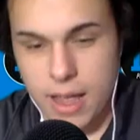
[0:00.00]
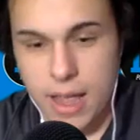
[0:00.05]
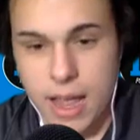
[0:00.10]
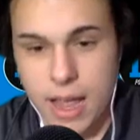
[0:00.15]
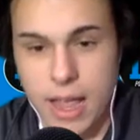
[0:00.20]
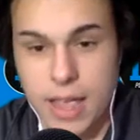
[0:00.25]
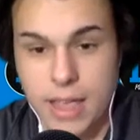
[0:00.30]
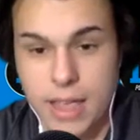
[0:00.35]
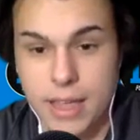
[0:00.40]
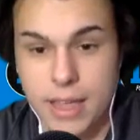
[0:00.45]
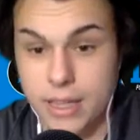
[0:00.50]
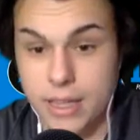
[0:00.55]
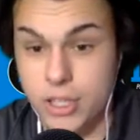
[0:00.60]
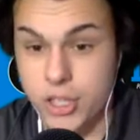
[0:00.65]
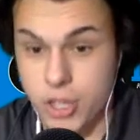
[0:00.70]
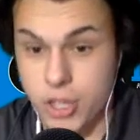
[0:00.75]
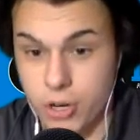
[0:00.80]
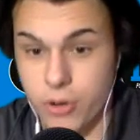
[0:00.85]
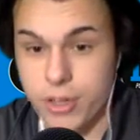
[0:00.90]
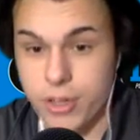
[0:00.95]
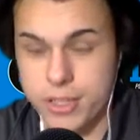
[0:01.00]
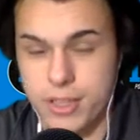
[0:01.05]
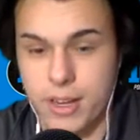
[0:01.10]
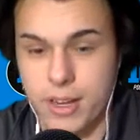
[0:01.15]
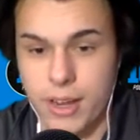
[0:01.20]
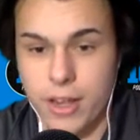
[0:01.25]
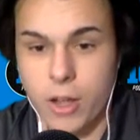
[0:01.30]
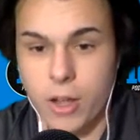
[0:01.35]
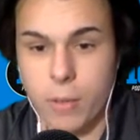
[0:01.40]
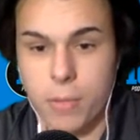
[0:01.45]
it sure is going
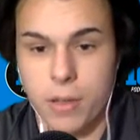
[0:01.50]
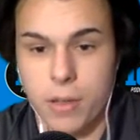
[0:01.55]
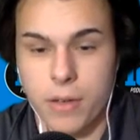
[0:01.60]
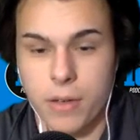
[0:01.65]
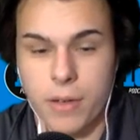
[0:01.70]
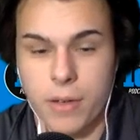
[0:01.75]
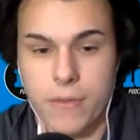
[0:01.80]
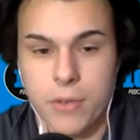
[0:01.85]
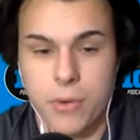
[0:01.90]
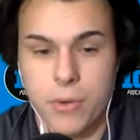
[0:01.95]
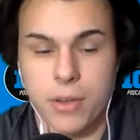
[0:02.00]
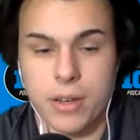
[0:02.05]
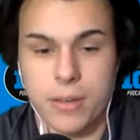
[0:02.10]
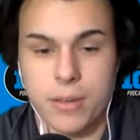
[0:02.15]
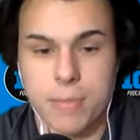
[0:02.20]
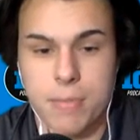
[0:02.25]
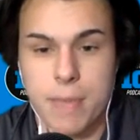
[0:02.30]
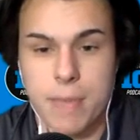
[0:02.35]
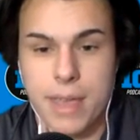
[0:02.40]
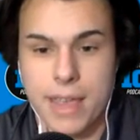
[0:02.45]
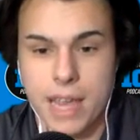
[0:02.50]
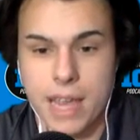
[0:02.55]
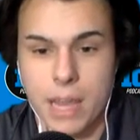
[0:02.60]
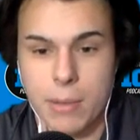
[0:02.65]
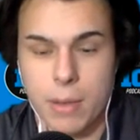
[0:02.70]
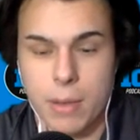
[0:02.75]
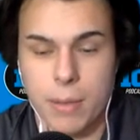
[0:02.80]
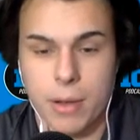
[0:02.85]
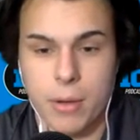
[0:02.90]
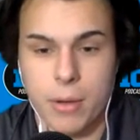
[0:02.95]
to help if you can make
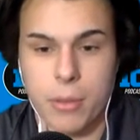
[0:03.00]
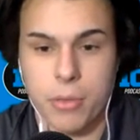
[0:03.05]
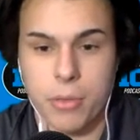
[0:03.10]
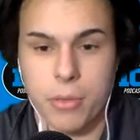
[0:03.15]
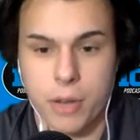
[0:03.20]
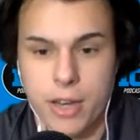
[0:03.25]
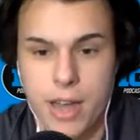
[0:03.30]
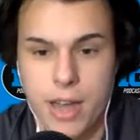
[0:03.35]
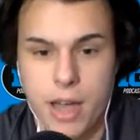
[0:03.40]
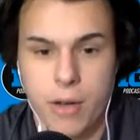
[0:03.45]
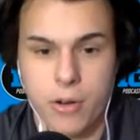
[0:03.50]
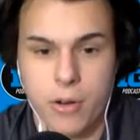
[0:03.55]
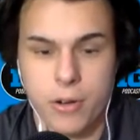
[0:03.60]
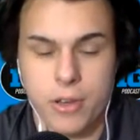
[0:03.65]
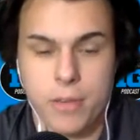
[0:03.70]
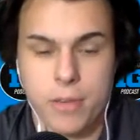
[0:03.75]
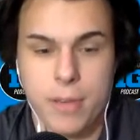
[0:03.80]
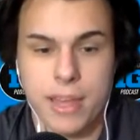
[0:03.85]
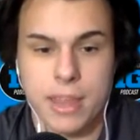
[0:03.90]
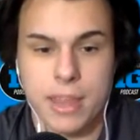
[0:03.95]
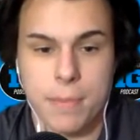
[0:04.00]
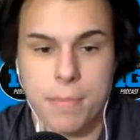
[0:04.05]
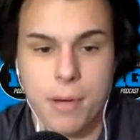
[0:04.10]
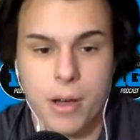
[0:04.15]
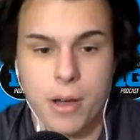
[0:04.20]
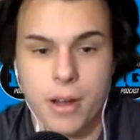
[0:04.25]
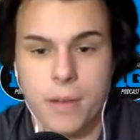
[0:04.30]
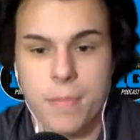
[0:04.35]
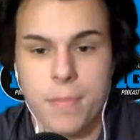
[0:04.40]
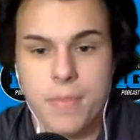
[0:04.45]
Alabama go 3 and out, or you can make them
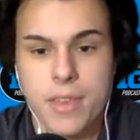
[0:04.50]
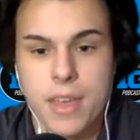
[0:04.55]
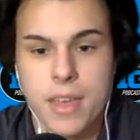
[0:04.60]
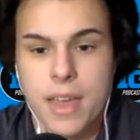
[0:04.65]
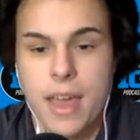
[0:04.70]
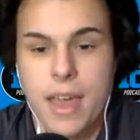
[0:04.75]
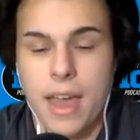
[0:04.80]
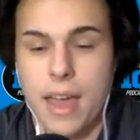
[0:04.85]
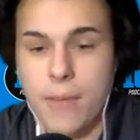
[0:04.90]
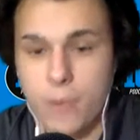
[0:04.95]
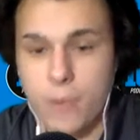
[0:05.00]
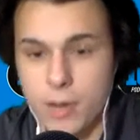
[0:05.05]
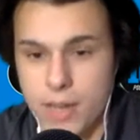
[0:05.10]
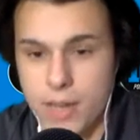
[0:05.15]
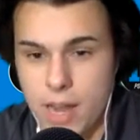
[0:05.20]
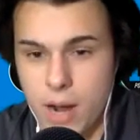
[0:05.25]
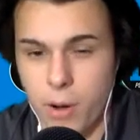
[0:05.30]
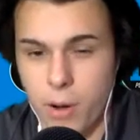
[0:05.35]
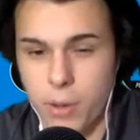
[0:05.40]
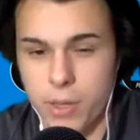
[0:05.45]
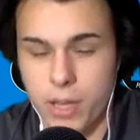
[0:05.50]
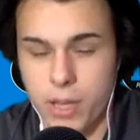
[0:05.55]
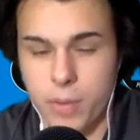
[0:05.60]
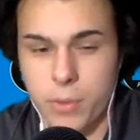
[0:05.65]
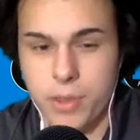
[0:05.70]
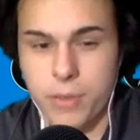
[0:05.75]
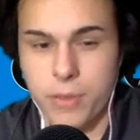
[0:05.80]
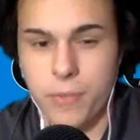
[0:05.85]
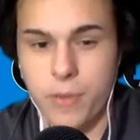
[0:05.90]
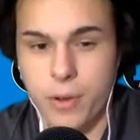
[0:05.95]
punt every now and then
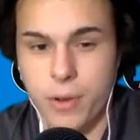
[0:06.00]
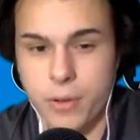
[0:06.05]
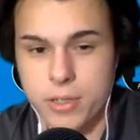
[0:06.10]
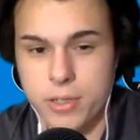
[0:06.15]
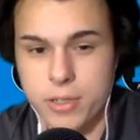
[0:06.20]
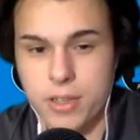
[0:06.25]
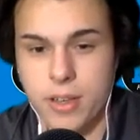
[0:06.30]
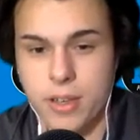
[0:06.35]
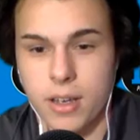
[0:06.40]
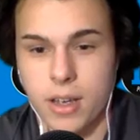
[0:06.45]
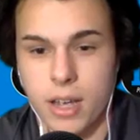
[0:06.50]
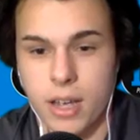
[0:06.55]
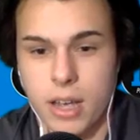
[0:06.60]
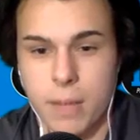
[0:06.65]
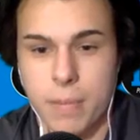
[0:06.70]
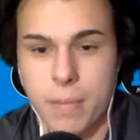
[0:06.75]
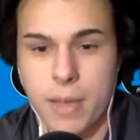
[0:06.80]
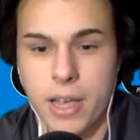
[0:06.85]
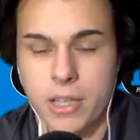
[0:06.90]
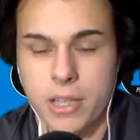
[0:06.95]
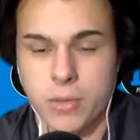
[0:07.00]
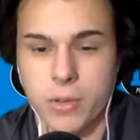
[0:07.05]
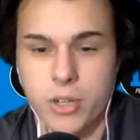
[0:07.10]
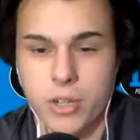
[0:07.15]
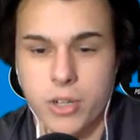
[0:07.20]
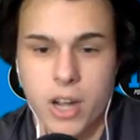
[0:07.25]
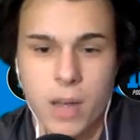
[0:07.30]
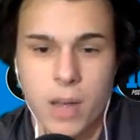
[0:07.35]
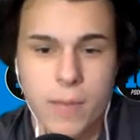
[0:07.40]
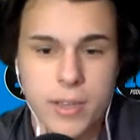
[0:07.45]
with a fierce pass
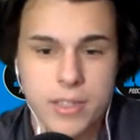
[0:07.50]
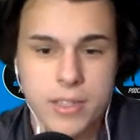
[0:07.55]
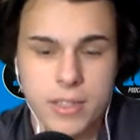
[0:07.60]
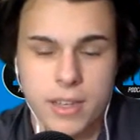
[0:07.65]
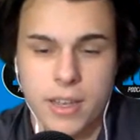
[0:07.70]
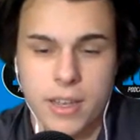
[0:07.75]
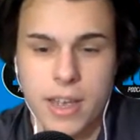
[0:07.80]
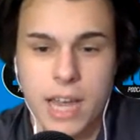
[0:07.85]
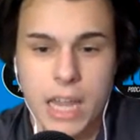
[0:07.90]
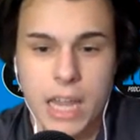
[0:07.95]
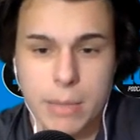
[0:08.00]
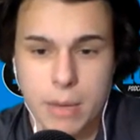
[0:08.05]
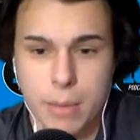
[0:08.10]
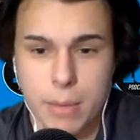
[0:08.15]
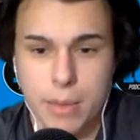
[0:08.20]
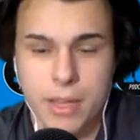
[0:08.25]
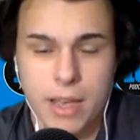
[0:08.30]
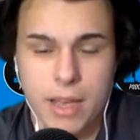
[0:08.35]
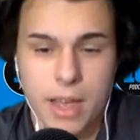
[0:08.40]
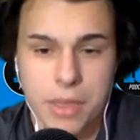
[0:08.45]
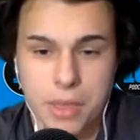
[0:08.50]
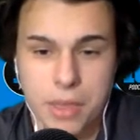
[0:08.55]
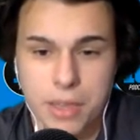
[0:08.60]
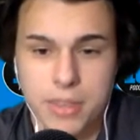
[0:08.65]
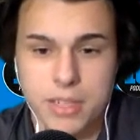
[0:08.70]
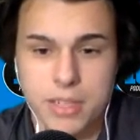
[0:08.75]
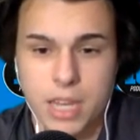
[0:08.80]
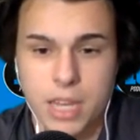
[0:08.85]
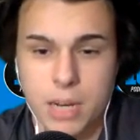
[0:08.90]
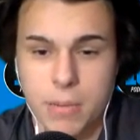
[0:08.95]
rush. And obviously, Alabama, I think
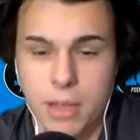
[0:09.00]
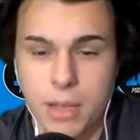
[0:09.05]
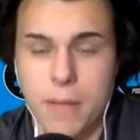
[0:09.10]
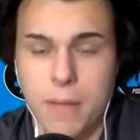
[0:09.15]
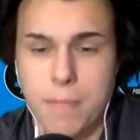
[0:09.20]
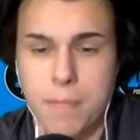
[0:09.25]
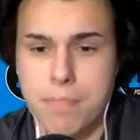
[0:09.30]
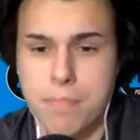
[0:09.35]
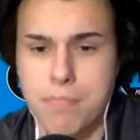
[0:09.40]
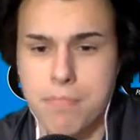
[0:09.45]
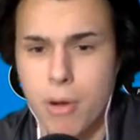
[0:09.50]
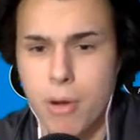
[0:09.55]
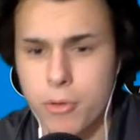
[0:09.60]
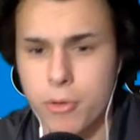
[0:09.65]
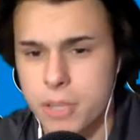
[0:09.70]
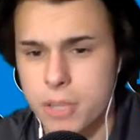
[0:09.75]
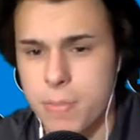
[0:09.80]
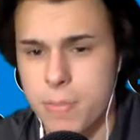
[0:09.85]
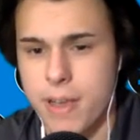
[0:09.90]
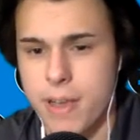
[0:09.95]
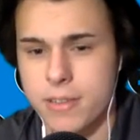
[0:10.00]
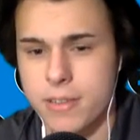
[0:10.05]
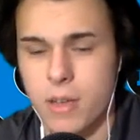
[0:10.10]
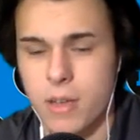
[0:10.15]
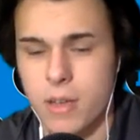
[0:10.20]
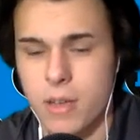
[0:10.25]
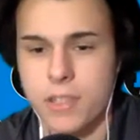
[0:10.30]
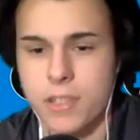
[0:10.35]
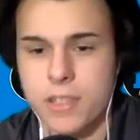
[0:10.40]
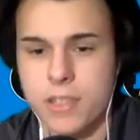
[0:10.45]
it's going to be a mostly pass
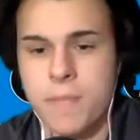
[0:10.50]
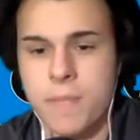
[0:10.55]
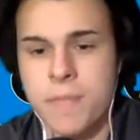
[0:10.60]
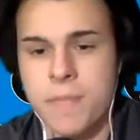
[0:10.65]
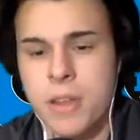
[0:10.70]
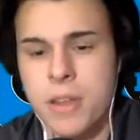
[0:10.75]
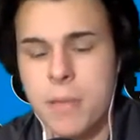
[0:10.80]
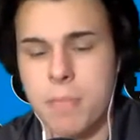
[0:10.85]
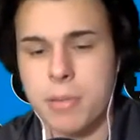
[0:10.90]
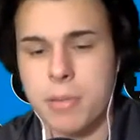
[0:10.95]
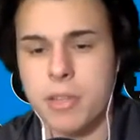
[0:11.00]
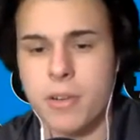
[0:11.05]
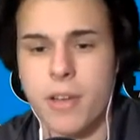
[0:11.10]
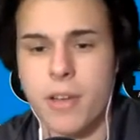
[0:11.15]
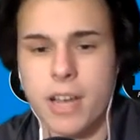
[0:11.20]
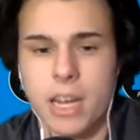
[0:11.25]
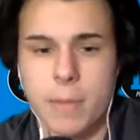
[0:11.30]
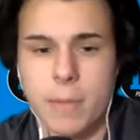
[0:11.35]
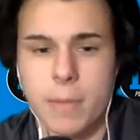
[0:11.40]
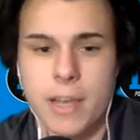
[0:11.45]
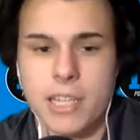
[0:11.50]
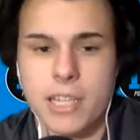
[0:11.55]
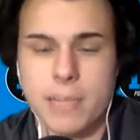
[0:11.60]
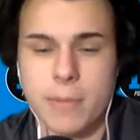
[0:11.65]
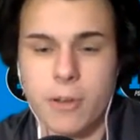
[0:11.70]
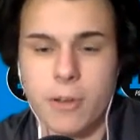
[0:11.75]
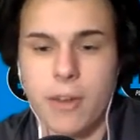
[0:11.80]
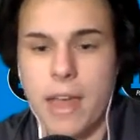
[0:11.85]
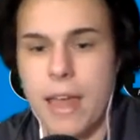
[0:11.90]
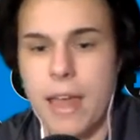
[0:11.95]
offense, but they're not going to pass the
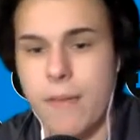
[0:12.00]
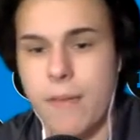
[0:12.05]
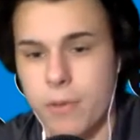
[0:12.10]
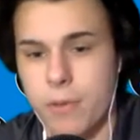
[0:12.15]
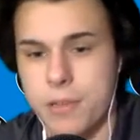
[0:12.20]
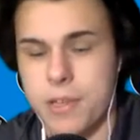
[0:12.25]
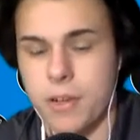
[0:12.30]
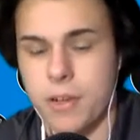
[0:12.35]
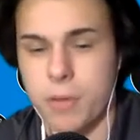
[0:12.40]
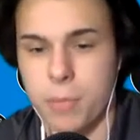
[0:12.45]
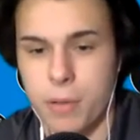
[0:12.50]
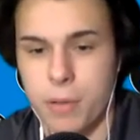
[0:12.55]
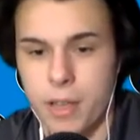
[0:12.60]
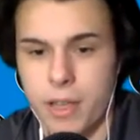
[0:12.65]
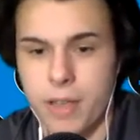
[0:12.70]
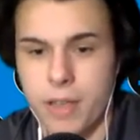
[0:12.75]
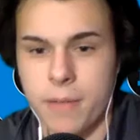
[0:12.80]
ball in every single play.